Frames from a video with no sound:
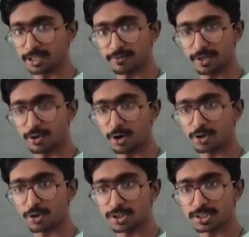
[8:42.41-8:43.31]
It will
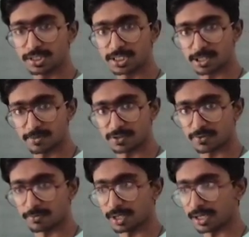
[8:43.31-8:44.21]
not cause disturbance
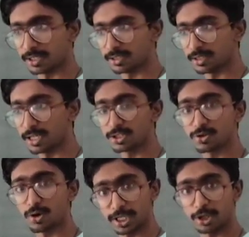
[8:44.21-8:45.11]
from that. That is
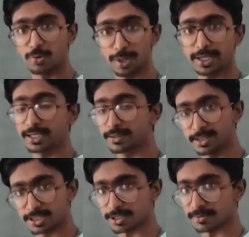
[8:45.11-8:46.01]
not included in the
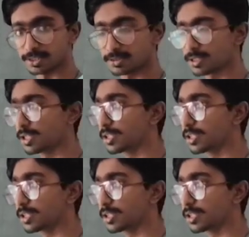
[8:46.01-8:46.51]
disturbance.